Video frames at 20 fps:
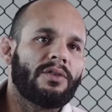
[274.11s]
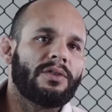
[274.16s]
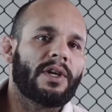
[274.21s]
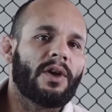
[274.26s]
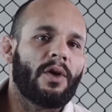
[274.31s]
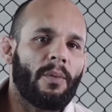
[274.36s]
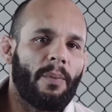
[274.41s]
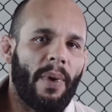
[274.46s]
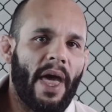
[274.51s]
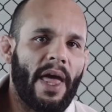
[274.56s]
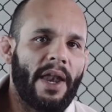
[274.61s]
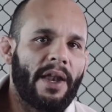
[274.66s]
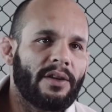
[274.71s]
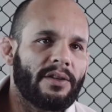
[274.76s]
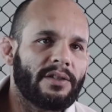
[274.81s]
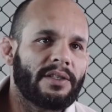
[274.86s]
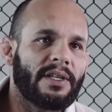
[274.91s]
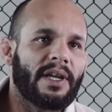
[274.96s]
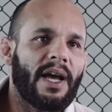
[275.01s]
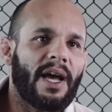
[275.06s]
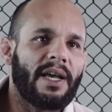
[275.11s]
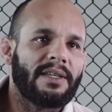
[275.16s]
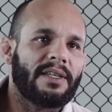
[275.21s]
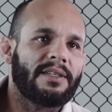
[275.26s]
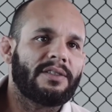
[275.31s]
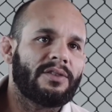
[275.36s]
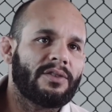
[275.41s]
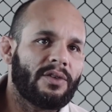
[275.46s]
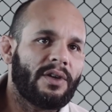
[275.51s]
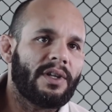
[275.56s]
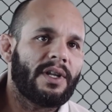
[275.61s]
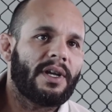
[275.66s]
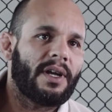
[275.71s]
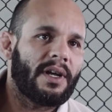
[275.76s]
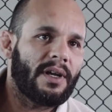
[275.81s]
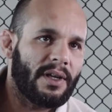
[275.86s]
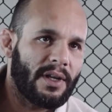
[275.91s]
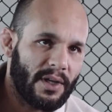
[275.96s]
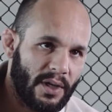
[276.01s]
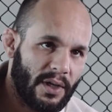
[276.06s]
the competitors, the guys that you're
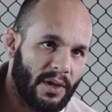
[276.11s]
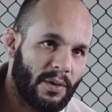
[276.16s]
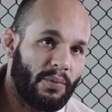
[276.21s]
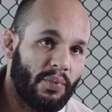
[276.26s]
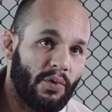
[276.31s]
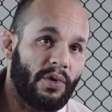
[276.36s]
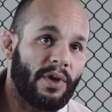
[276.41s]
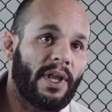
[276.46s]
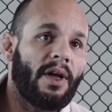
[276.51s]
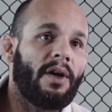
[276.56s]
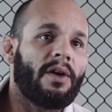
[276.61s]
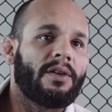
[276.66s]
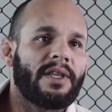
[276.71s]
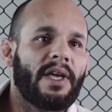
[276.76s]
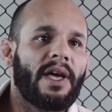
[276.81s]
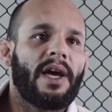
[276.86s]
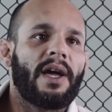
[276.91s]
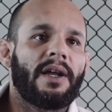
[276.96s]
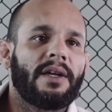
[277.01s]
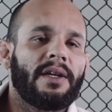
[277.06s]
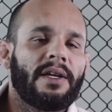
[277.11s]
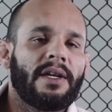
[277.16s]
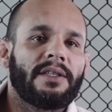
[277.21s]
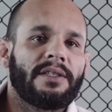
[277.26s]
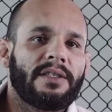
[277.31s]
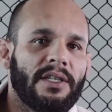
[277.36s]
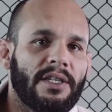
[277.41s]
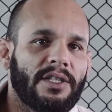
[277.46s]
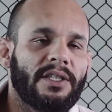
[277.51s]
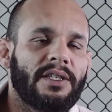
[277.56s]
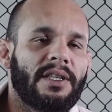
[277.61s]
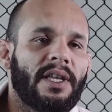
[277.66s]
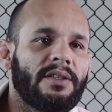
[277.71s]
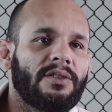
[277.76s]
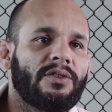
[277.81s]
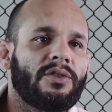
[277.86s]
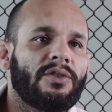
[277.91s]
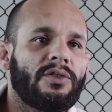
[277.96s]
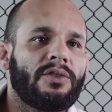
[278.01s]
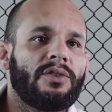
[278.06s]
gonna put out there, teach
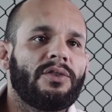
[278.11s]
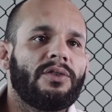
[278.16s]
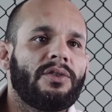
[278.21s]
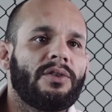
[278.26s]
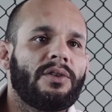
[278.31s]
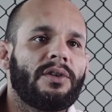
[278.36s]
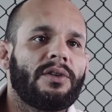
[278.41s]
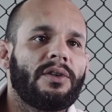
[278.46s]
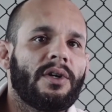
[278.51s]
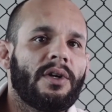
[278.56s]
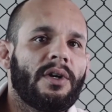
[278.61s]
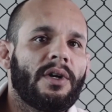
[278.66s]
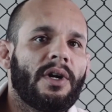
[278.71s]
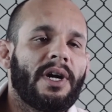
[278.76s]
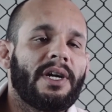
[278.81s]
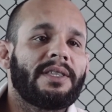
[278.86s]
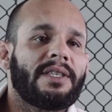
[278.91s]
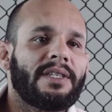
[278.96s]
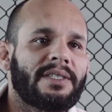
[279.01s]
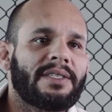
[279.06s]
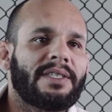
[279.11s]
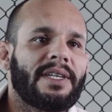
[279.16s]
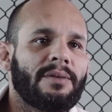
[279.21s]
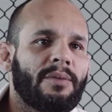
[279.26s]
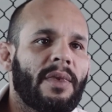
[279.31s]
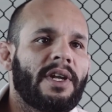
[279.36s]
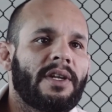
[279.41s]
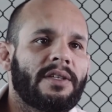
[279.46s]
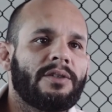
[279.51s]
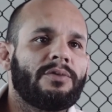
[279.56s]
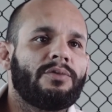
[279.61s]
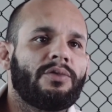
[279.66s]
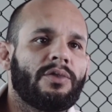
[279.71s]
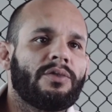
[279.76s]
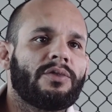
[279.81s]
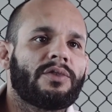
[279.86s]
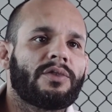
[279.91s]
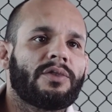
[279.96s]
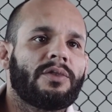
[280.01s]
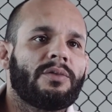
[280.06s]
them to understand better the
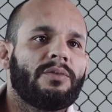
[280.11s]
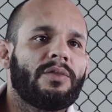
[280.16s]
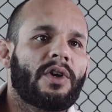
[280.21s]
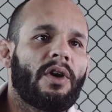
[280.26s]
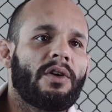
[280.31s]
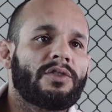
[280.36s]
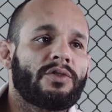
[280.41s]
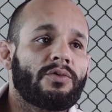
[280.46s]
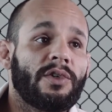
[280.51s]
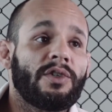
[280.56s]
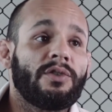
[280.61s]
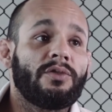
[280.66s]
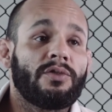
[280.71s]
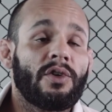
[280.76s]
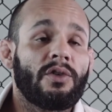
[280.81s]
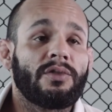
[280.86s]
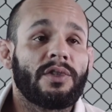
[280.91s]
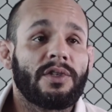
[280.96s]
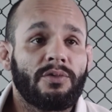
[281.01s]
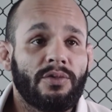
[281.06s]
rules. Because when you know the